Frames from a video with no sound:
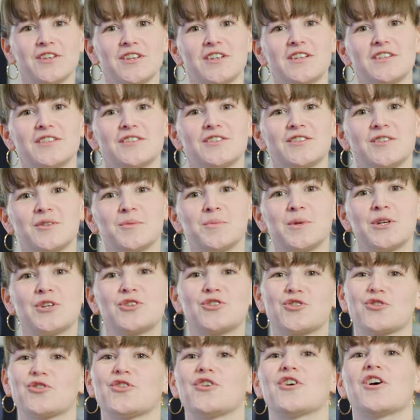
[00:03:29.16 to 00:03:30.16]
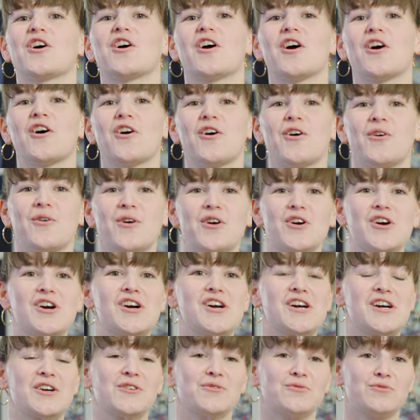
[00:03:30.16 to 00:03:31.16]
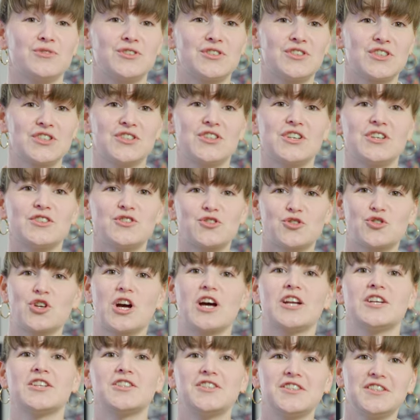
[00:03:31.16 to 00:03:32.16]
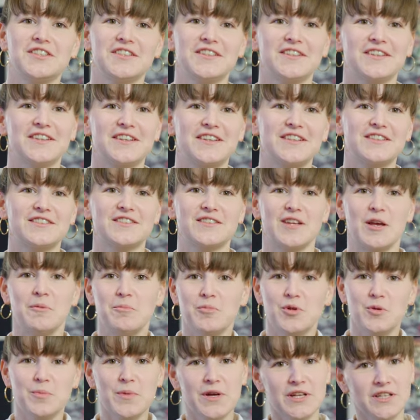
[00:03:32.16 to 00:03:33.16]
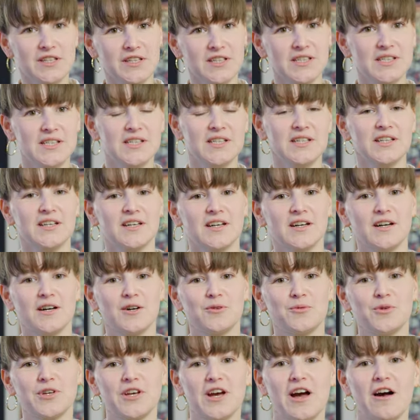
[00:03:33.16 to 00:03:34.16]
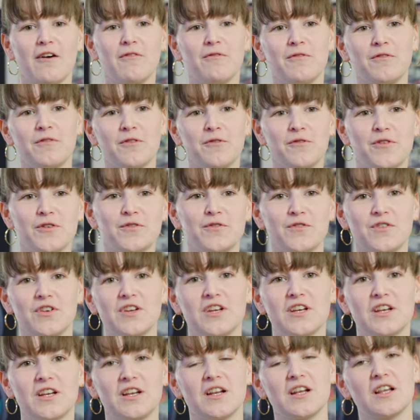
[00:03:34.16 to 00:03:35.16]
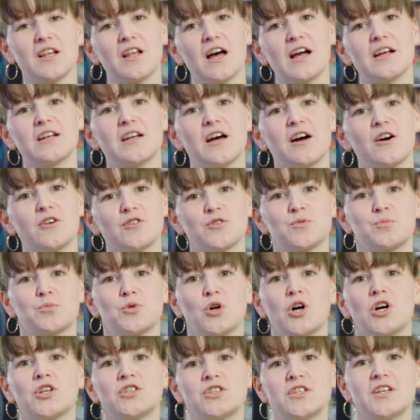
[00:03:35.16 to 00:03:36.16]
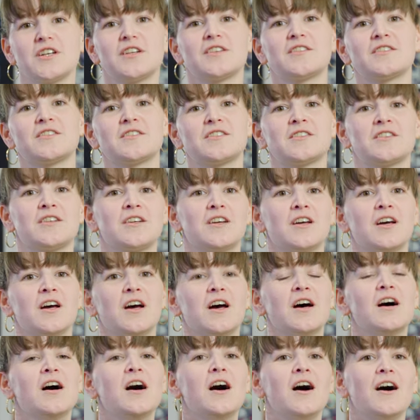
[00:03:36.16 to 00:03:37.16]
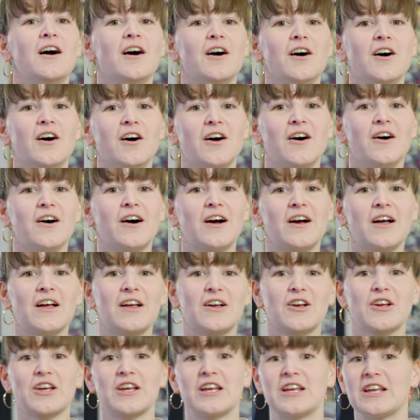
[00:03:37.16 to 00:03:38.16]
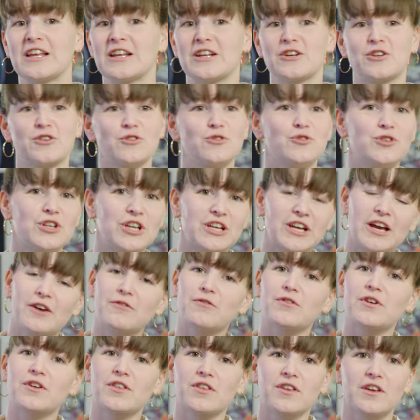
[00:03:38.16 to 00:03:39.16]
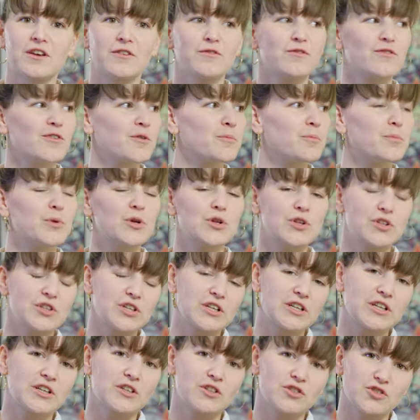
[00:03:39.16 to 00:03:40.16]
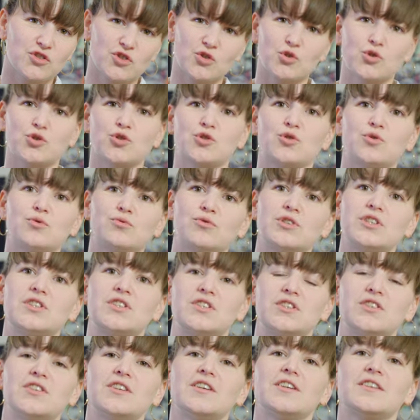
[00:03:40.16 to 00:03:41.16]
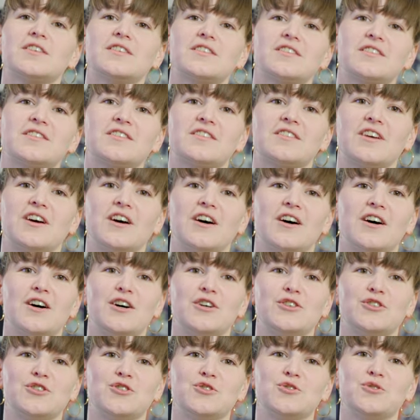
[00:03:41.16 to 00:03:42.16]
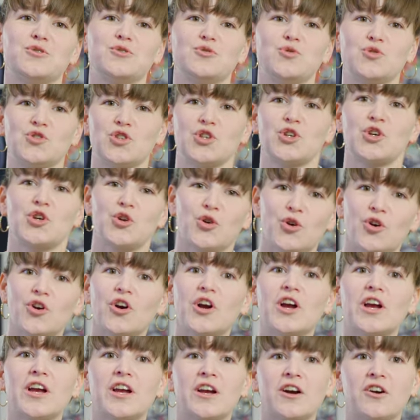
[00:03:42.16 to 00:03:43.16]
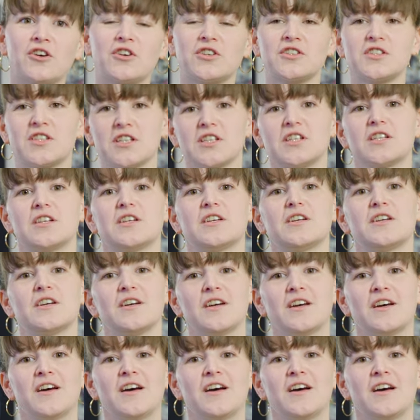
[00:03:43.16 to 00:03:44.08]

is to make sure our resilience strategy is implemented. Uh, we have 15 lighthouse projects, uh, including everything from building social resilience uh, to securing our city